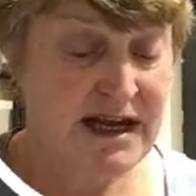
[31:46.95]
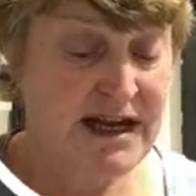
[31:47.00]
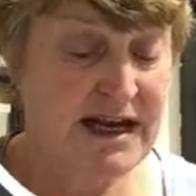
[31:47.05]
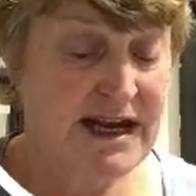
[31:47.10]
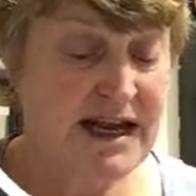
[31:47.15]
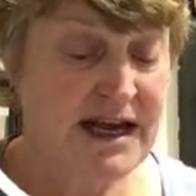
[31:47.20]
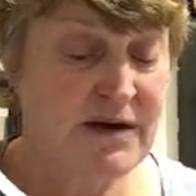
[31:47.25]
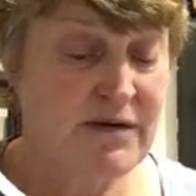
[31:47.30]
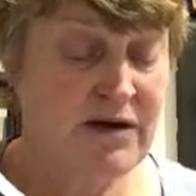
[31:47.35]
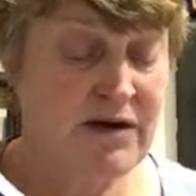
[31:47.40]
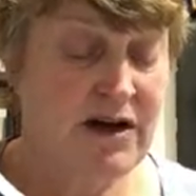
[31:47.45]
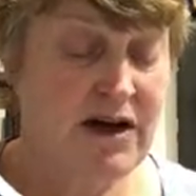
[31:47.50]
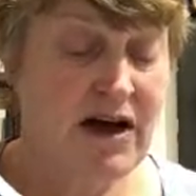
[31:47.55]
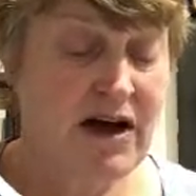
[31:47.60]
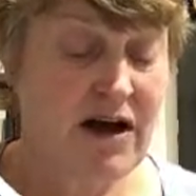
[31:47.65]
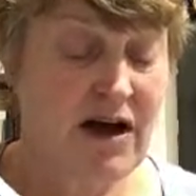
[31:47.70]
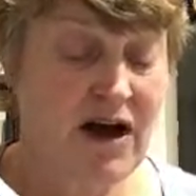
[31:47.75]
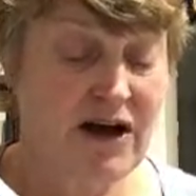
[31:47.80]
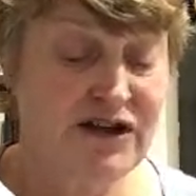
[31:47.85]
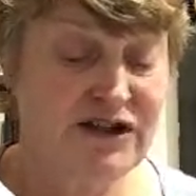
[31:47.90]
Now,
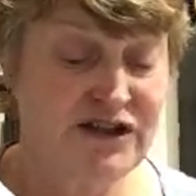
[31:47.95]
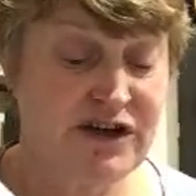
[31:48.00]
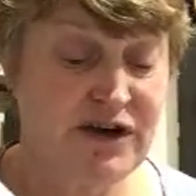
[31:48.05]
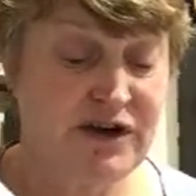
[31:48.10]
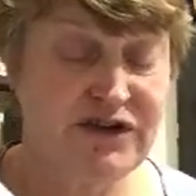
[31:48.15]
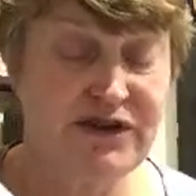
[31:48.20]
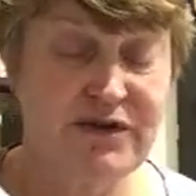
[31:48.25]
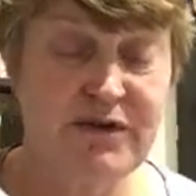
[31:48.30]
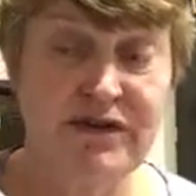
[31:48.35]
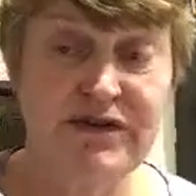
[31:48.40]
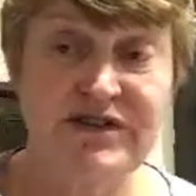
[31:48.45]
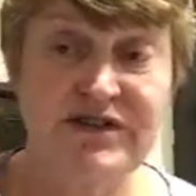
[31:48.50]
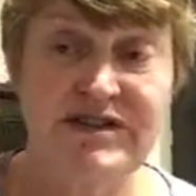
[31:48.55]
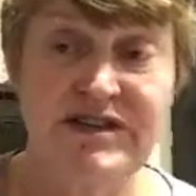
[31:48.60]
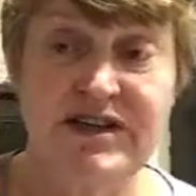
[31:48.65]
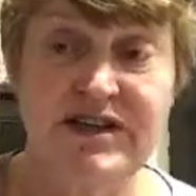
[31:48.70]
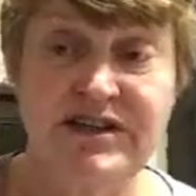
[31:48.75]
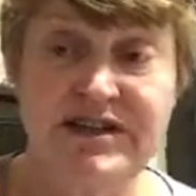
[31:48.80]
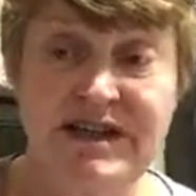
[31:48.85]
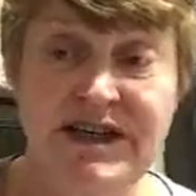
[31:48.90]
I showed you on
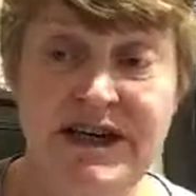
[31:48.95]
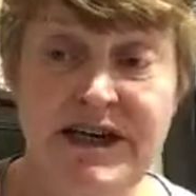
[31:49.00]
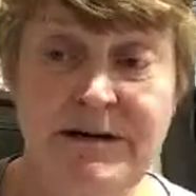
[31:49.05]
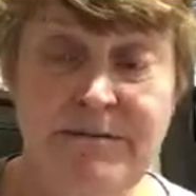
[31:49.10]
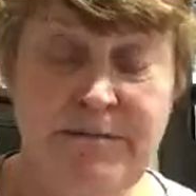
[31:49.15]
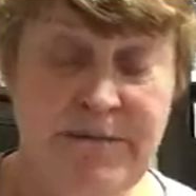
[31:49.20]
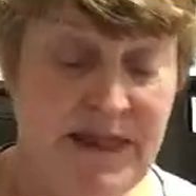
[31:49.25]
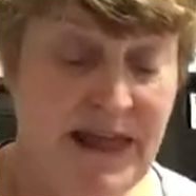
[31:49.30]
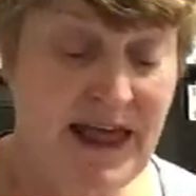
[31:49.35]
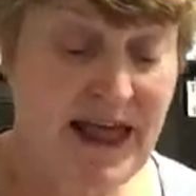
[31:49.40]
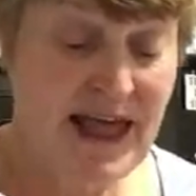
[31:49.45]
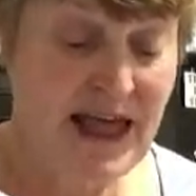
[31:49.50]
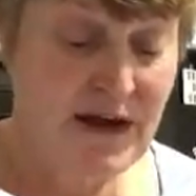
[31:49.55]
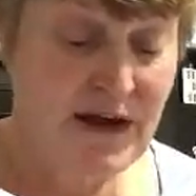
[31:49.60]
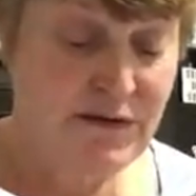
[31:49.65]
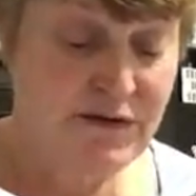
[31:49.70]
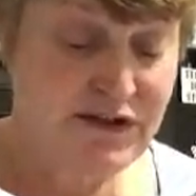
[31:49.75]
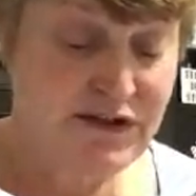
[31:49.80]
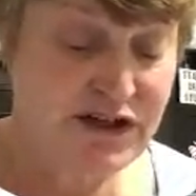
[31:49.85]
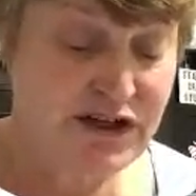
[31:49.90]
Sunday
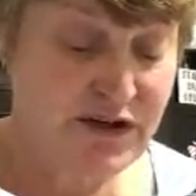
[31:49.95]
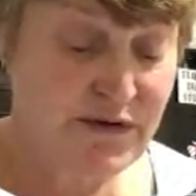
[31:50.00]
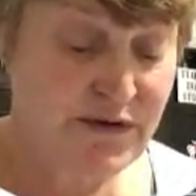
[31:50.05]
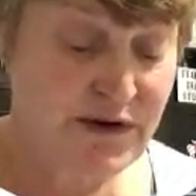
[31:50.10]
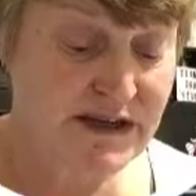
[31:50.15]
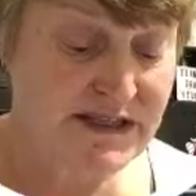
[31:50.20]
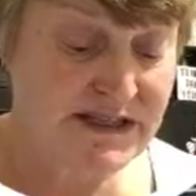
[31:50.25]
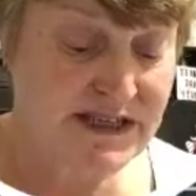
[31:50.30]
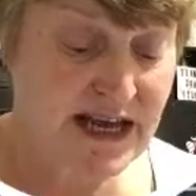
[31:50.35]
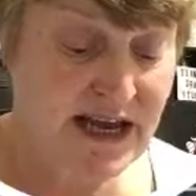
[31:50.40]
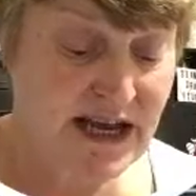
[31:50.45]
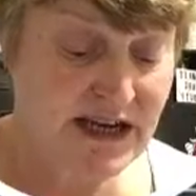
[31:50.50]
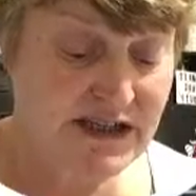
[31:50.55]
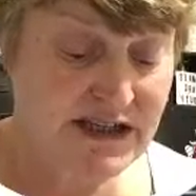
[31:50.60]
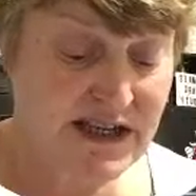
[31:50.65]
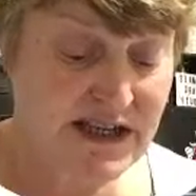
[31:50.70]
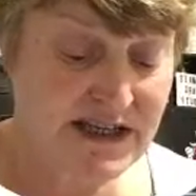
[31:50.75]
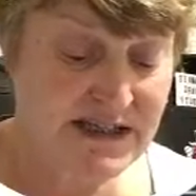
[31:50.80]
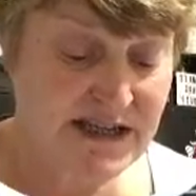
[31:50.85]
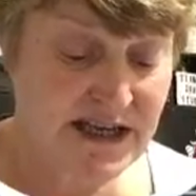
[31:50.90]
how to
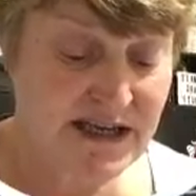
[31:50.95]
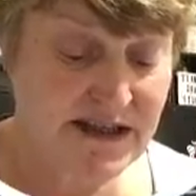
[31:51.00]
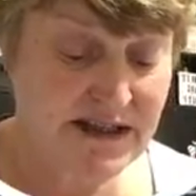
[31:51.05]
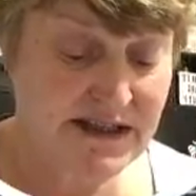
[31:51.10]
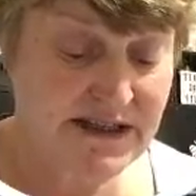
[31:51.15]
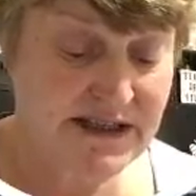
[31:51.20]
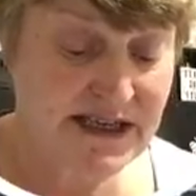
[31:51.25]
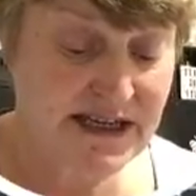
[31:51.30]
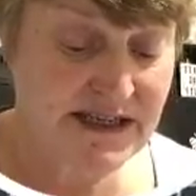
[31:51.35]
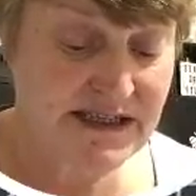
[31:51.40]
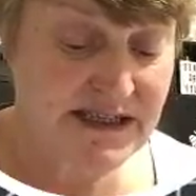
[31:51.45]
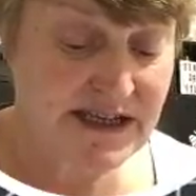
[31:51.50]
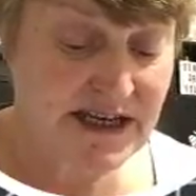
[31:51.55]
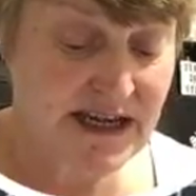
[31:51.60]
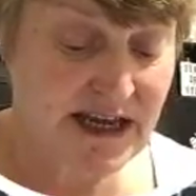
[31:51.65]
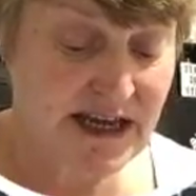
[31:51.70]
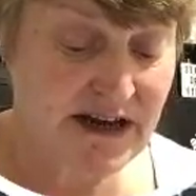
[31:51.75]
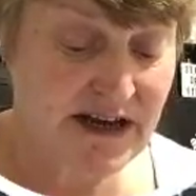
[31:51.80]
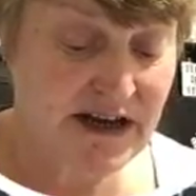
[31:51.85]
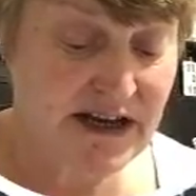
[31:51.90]
attach these in the centre
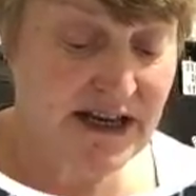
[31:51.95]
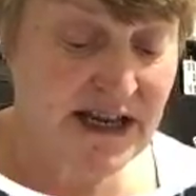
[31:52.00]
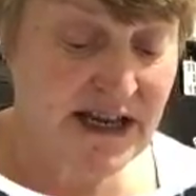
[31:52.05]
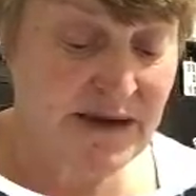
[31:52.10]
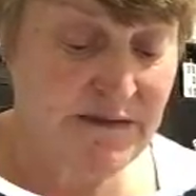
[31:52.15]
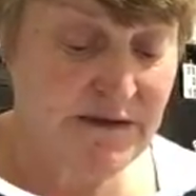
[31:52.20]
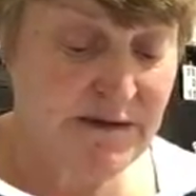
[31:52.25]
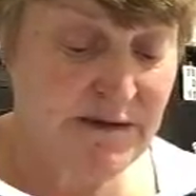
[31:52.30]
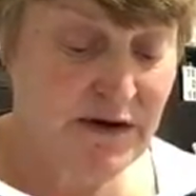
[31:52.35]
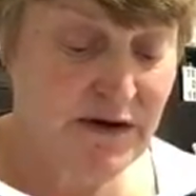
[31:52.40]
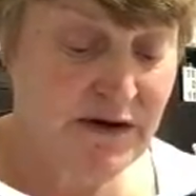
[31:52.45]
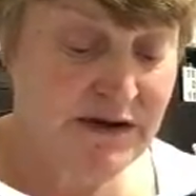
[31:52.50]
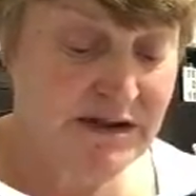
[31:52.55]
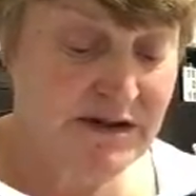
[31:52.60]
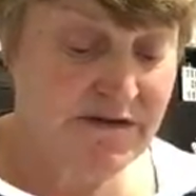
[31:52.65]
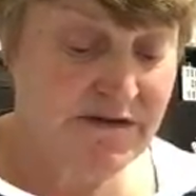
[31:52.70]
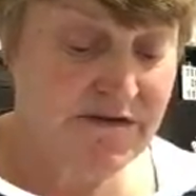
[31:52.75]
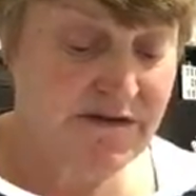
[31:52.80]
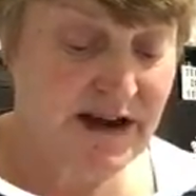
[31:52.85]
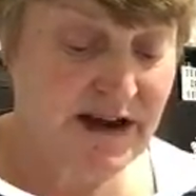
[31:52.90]
here and keep them nice
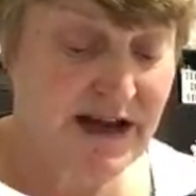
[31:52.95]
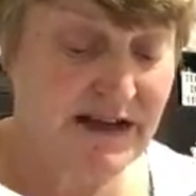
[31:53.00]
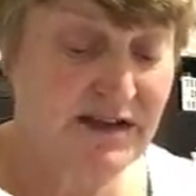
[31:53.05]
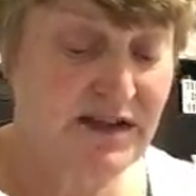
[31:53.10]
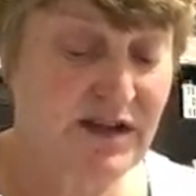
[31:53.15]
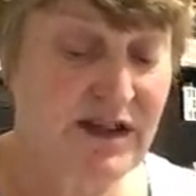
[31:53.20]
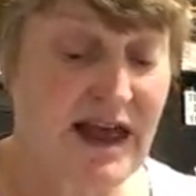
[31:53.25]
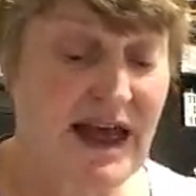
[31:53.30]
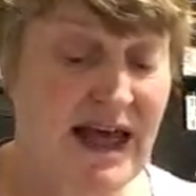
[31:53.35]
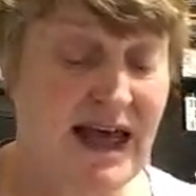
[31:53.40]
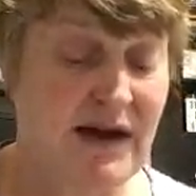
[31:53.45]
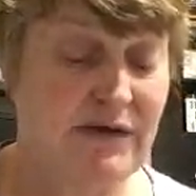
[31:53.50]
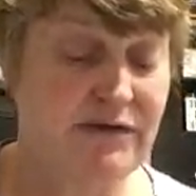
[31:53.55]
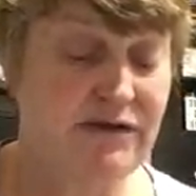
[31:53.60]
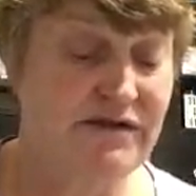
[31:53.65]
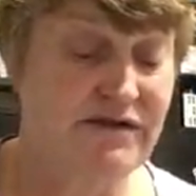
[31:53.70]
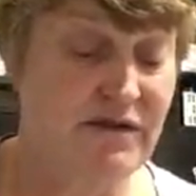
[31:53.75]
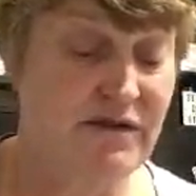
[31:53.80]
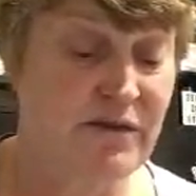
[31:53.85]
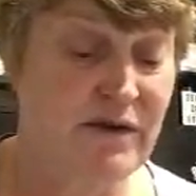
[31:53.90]
and flat so they're
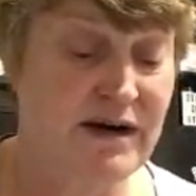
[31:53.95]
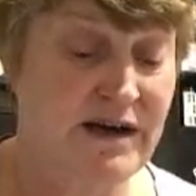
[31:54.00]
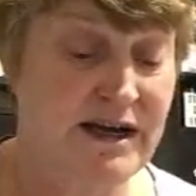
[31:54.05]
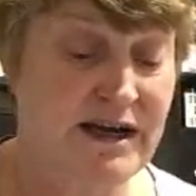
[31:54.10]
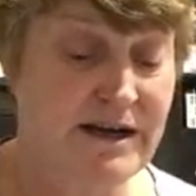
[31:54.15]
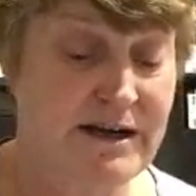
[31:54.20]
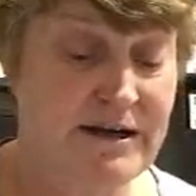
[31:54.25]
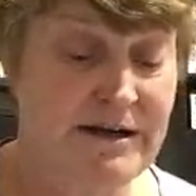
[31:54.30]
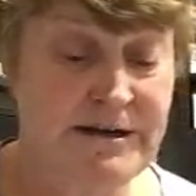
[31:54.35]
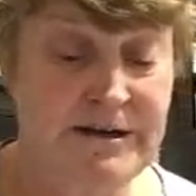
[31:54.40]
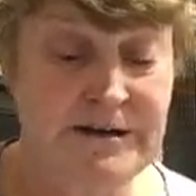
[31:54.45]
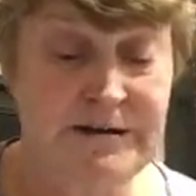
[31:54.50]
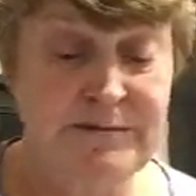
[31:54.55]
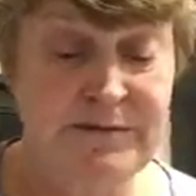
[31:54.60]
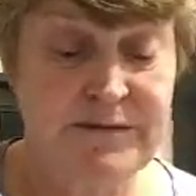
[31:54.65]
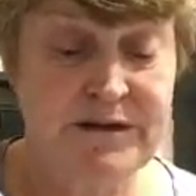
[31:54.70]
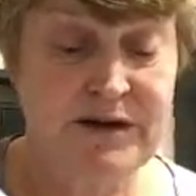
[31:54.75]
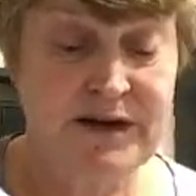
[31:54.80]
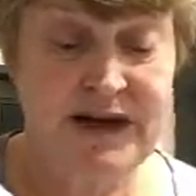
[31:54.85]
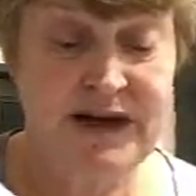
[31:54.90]
out of the way.
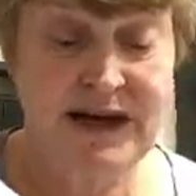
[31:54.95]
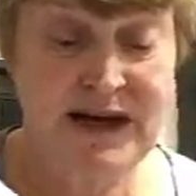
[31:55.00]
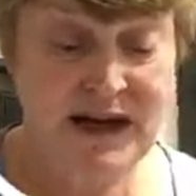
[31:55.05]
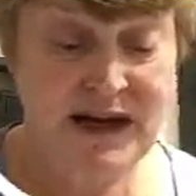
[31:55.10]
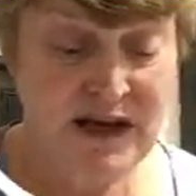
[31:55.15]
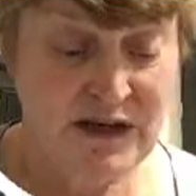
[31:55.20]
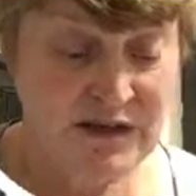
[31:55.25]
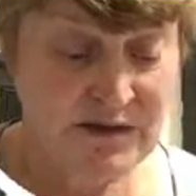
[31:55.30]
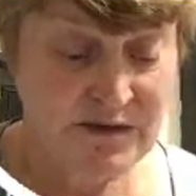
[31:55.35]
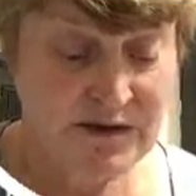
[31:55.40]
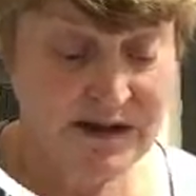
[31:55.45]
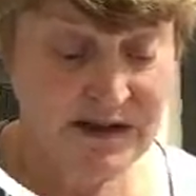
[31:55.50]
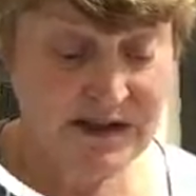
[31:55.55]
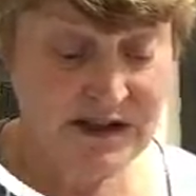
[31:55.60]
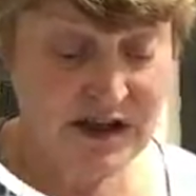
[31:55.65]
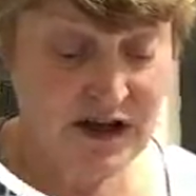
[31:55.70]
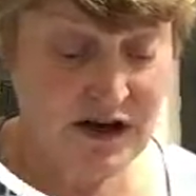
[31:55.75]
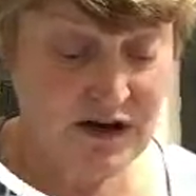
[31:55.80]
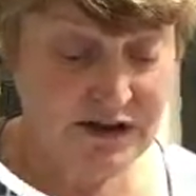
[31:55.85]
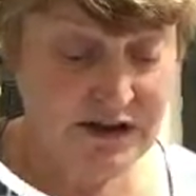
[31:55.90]
Okay, so I'm going to
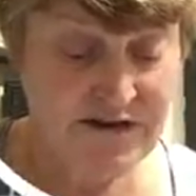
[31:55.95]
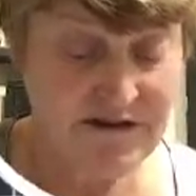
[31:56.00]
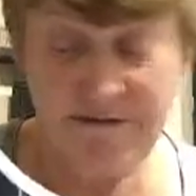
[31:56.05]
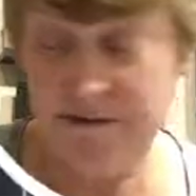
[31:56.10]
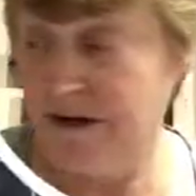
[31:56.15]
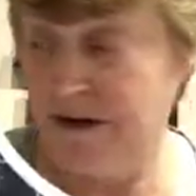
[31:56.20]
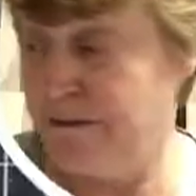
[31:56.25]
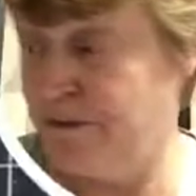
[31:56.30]
start off by